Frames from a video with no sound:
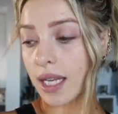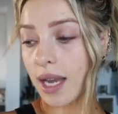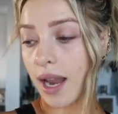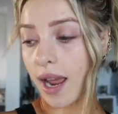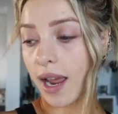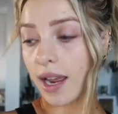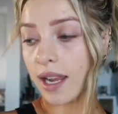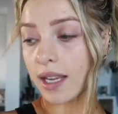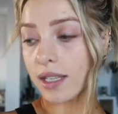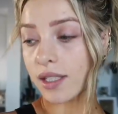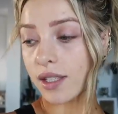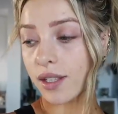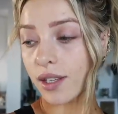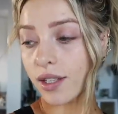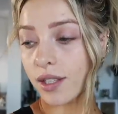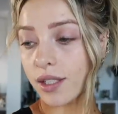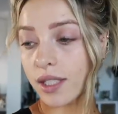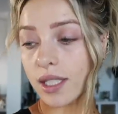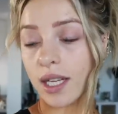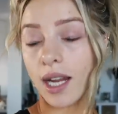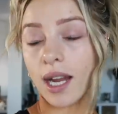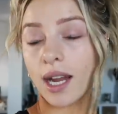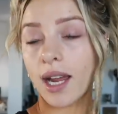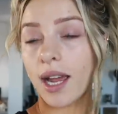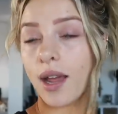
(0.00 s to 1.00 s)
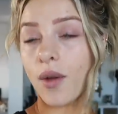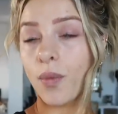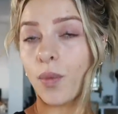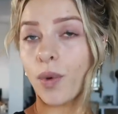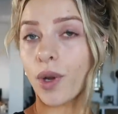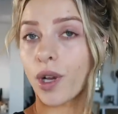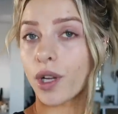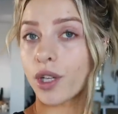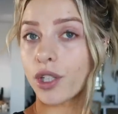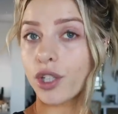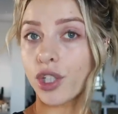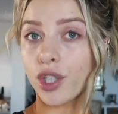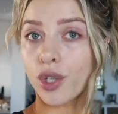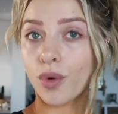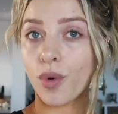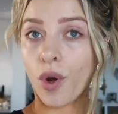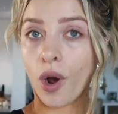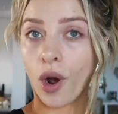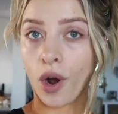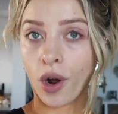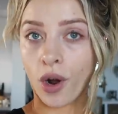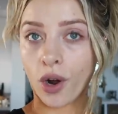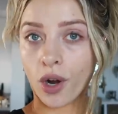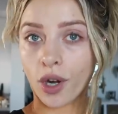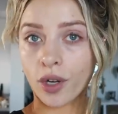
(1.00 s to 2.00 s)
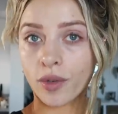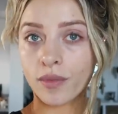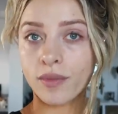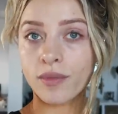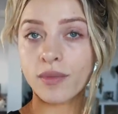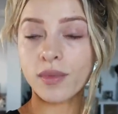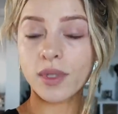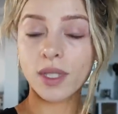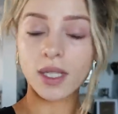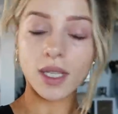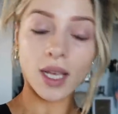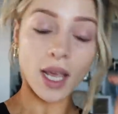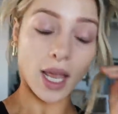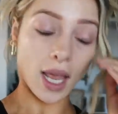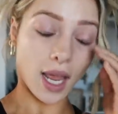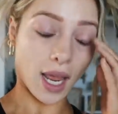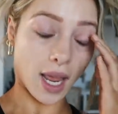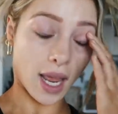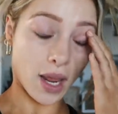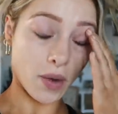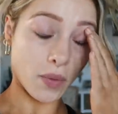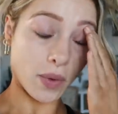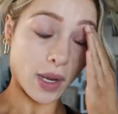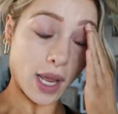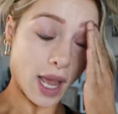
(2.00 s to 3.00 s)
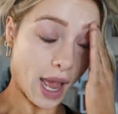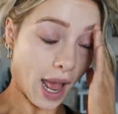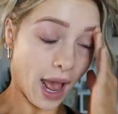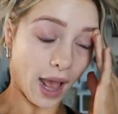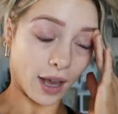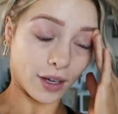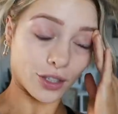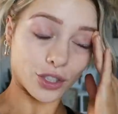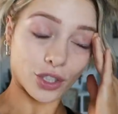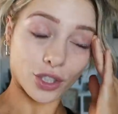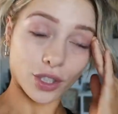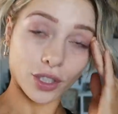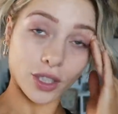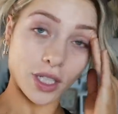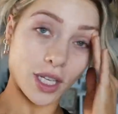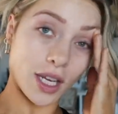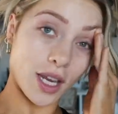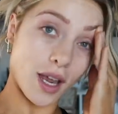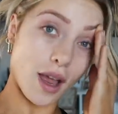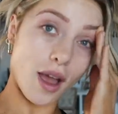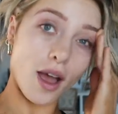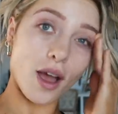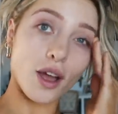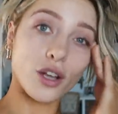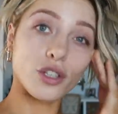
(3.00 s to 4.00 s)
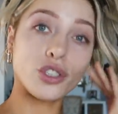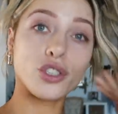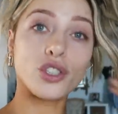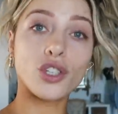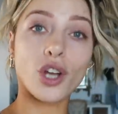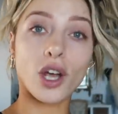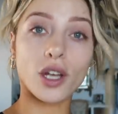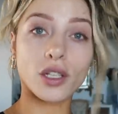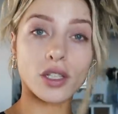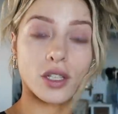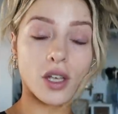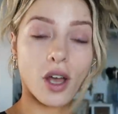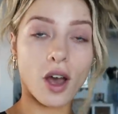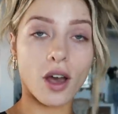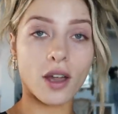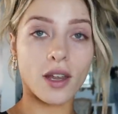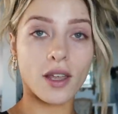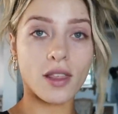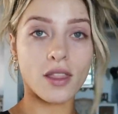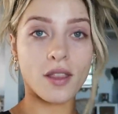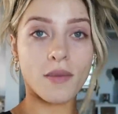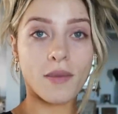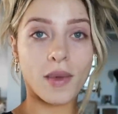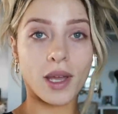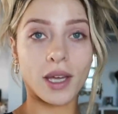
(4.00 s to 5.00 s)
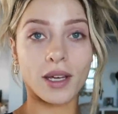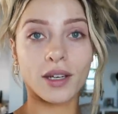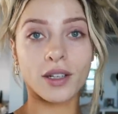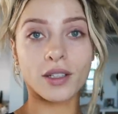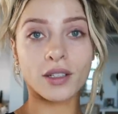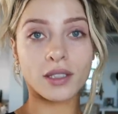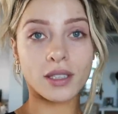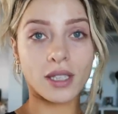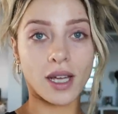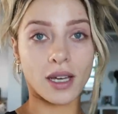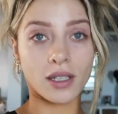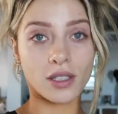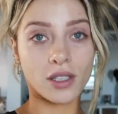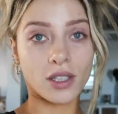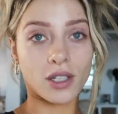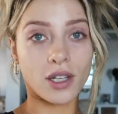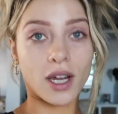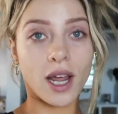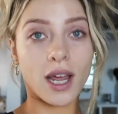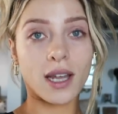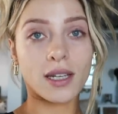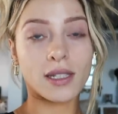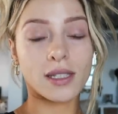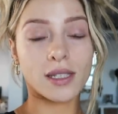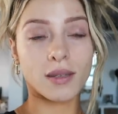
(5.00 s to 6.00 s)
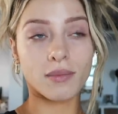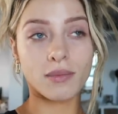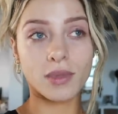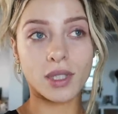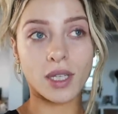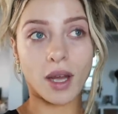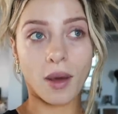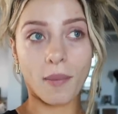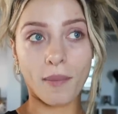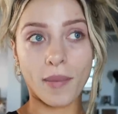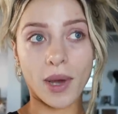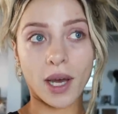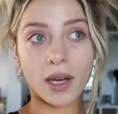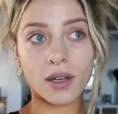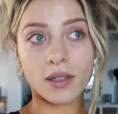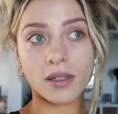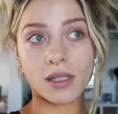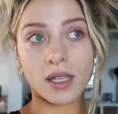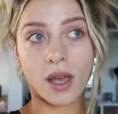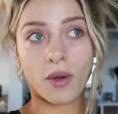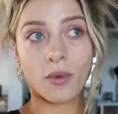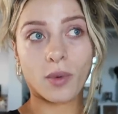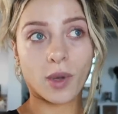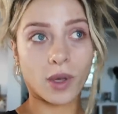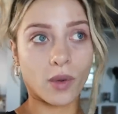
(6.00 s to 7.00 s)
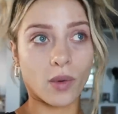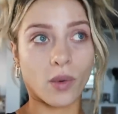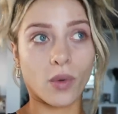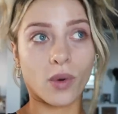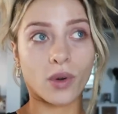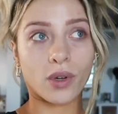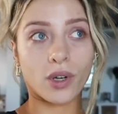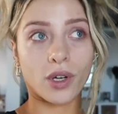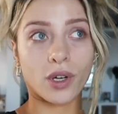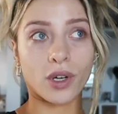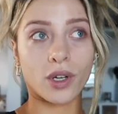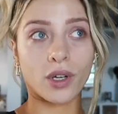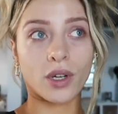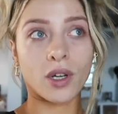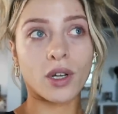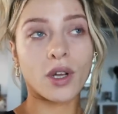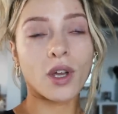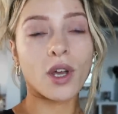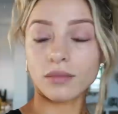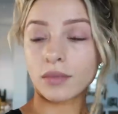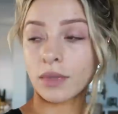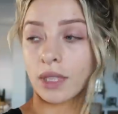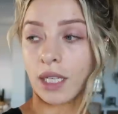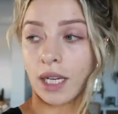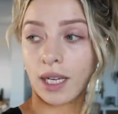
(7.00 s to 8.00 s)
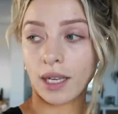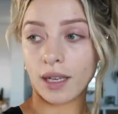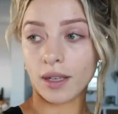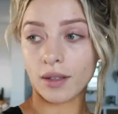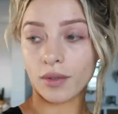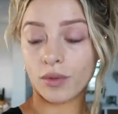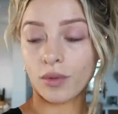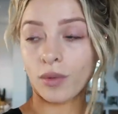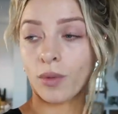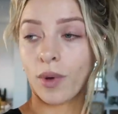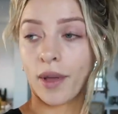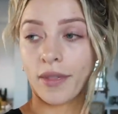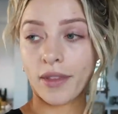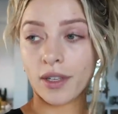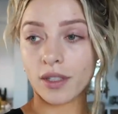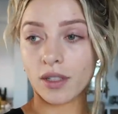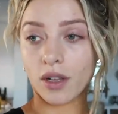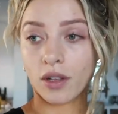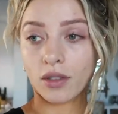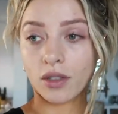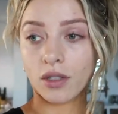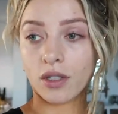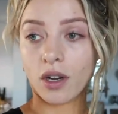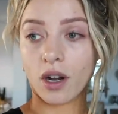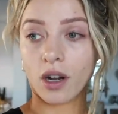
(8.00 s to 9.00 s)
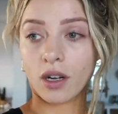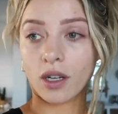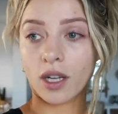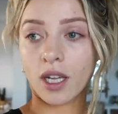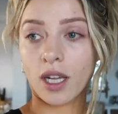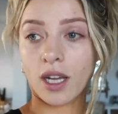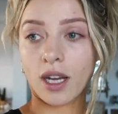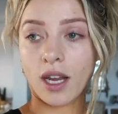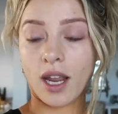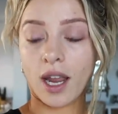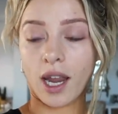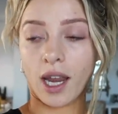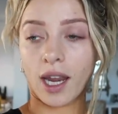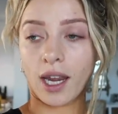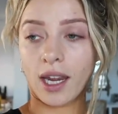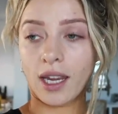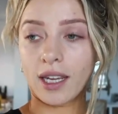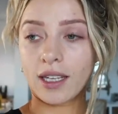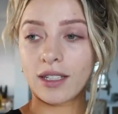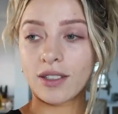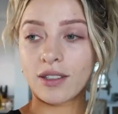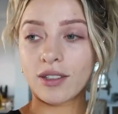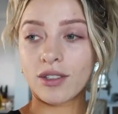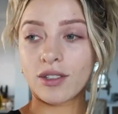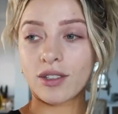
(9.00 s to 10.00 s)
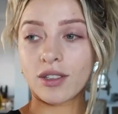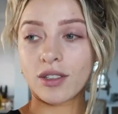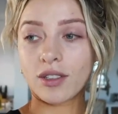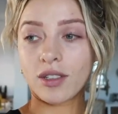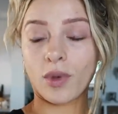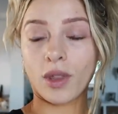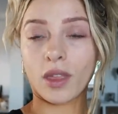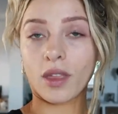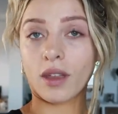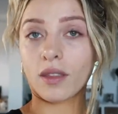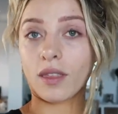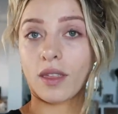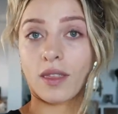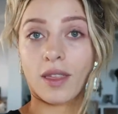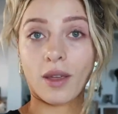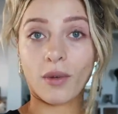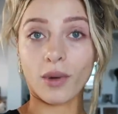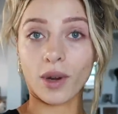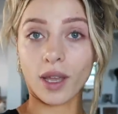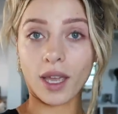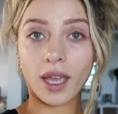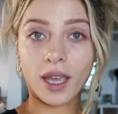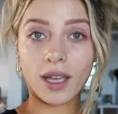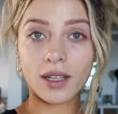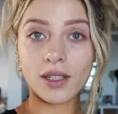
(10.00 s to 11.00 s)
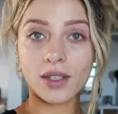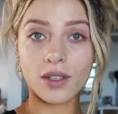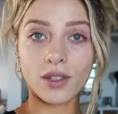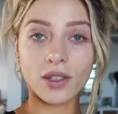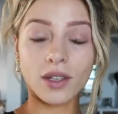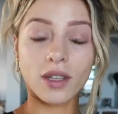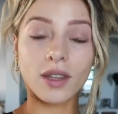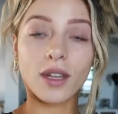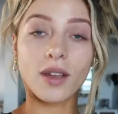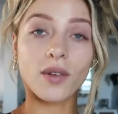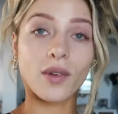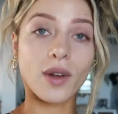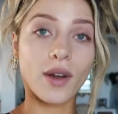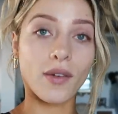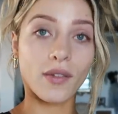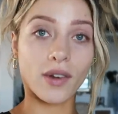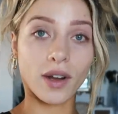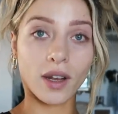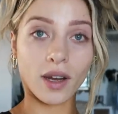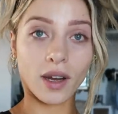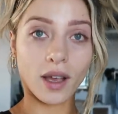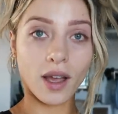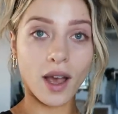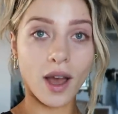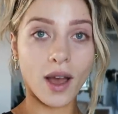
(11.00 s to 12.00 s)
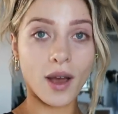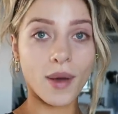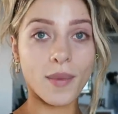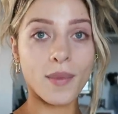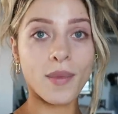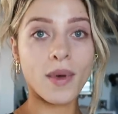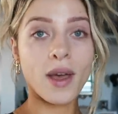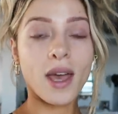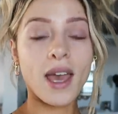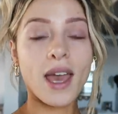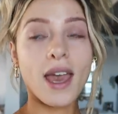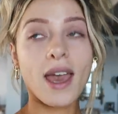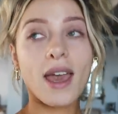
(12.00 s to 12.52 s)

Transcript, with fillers: Today is Thursday and we're gonna do arms and we actually just got in the mail yesterday some dumbbells that we ordered like when this all started and we thought that they were canceled and they were never gonna come.